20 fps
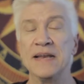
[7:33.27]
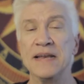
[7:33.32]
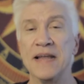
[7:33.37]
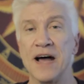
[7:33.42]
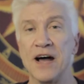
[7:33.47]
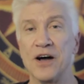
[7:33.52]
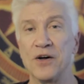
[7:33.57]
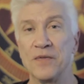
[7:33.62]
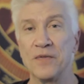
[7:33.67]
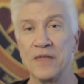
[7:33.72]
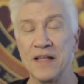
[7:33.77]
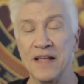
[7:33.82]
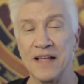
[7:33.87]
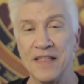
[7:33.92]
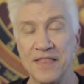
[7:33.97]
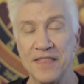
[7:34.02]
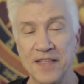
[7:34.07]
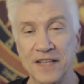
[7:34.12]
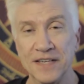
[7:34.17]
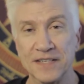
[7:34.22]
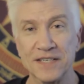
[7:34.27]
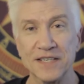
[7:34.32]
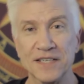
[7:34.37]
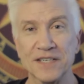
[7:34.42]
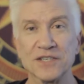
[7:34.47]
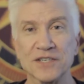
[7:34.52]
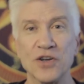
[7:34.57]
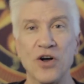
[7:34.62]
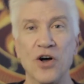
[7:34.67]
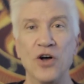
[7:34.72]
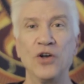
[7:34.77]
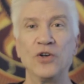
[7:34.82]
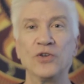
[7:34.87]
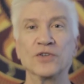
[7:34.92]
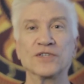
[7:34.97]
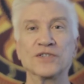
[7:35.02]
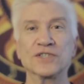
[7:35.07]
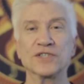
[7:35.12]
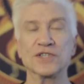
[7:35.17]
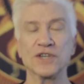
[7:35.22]
Now, this is
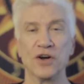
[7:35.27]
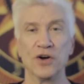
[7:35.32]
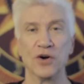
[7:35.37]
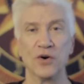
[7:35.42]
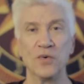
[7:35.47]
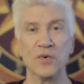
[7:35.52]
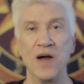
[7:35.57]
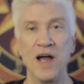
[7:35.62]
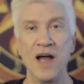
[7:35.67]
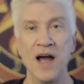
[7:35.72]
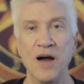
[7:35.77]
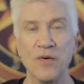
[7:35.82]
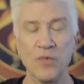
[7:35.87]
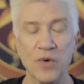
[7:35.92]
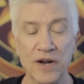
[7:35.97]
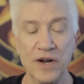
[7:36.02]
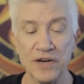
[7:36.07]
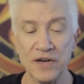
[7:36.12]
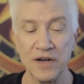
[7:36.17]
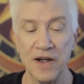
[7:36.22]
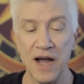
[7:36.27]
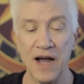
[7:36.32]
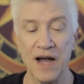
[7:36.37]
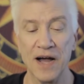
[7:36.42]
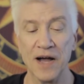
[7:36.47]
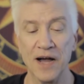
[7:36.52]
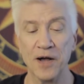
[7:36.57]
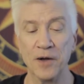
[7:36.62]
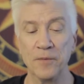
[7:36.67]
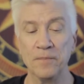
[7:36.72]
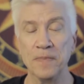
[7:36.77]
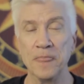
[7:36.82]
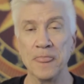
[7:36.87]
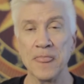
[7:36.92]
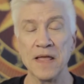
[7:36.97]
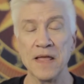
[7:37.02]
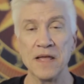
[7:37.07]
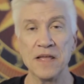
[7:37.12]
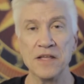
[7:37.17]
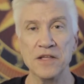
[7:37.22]
also where
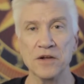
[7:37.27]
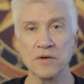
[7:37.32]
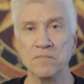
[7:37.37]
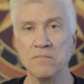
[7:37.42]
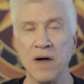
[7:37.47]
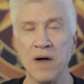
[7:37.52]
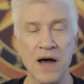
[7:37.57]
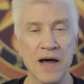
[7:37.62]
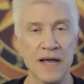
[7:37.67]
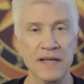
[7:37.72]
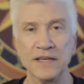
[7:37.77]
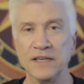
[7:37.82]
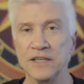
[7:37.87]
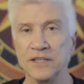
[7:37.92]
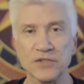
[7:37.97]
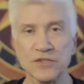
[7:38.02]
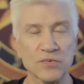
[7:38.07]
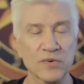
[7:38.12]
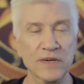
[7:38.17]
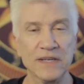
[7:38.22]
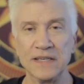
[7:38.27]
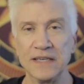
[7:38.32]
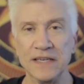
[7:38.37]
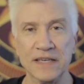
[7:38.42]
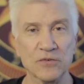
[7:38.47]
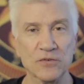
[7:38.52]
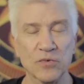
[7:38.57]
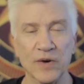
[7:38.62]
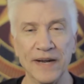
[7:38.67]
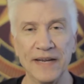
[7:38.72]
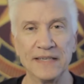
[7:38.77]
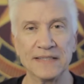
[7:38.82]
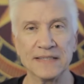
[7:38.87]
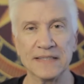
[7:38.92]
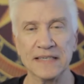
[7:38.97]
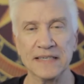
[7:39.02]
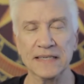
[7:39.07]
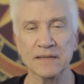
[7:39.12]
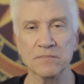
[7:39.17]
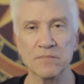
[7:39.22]
your mind is really
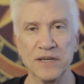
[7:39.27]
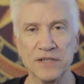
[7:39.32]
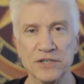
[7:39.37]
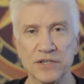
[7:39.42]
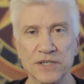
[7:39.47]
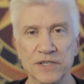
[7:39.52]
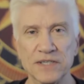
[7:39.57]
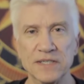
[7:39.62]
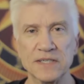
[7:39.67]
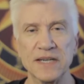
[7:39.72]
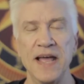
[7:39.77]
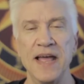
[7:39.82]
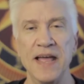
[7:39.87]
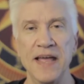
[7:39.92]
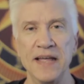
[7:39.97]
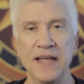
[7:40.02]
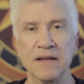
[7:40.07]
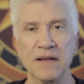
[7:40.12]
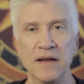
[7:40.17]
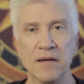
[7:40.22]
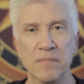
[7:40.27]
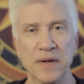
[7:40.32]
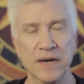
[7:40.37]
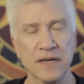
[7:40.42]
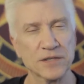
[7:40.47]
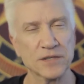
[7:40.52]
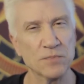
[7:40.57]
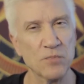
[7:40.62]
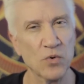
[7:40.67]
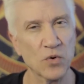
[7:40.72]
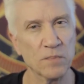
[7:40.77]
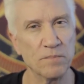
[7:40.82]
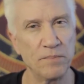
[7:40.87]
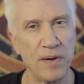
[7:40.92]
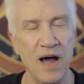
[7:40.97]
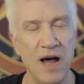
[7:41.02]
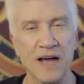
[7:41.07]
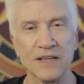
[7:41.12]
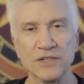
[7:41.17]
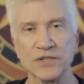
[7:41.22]
racing, but it's more
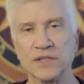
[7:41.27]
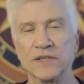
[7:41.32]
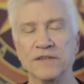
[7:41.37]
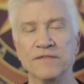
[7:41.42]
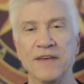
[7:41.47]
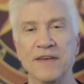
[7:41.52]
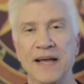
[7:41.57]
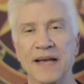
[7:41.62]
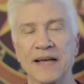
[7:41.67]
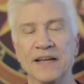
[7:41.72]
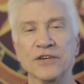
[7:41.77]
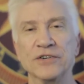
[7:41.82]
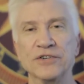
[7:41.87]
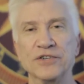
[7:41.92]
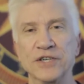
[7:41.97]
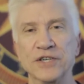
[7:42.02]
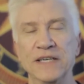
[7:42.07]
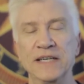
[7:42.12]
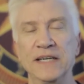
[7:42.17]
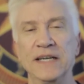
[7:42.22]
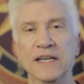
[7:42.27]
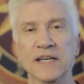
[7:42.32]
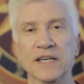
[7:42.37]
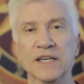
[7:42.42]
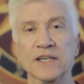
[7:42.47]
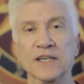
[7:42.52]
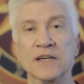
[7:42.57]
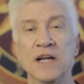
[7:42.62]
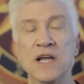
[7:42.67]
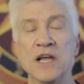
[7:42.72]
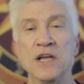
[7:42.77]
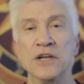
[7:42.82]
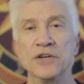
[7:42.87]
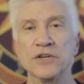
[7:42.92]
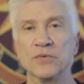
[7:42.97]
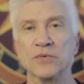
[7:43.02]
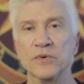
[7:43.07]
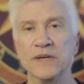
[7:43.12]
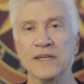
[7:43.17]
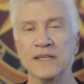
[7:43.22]
positive energy here
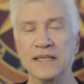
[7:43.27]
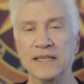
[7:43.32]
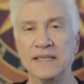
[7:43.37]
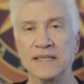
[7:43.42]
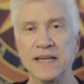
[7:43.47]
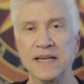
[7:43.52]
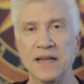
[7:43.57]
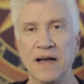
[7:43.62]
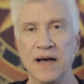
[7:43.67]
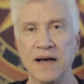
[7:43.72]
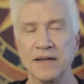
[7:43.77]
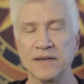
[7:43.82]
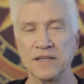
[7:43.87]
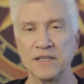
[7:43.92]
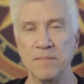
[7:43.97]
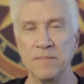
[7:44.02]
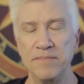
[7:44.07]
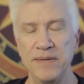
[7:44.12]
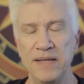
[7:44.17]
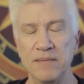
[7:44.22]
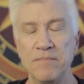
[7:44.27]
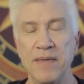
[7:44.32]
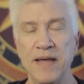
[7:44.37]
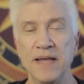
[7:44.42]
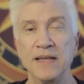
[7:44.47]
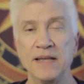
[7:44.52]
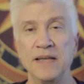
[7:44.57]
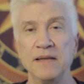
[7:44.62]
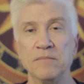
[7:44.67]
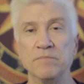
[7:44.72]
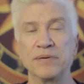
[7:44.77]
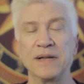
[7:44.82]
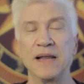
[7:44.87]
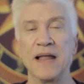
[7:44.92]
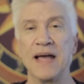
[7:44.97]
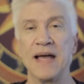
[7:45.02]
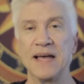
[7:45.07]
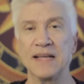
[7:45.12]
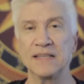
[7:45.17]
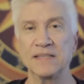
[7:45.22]
to really to be making
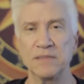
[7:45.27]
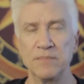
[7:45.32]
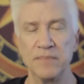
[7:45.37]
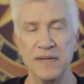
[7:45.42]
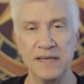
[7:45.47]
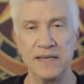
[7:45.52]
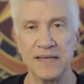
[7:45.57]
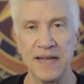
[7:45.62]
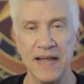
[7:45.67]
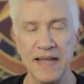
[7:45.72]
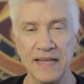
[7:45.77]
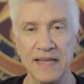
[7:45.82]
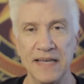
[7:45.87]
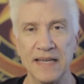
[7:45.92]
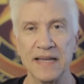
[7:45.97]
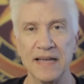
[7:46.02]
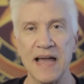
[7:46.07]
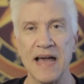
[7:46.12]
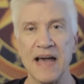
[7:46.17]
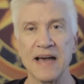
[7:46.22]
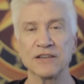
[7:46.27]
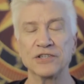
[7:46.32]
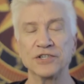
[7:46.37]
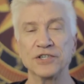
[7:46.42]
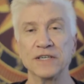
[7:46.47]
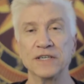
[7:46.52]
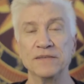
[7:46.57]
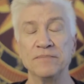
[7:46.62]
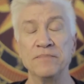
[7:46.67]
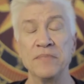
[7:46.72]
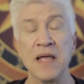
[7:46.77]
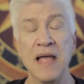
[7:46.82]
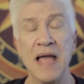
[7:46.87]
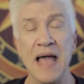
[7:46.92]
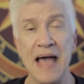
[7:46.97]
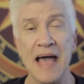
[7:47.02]
plans, be taking action.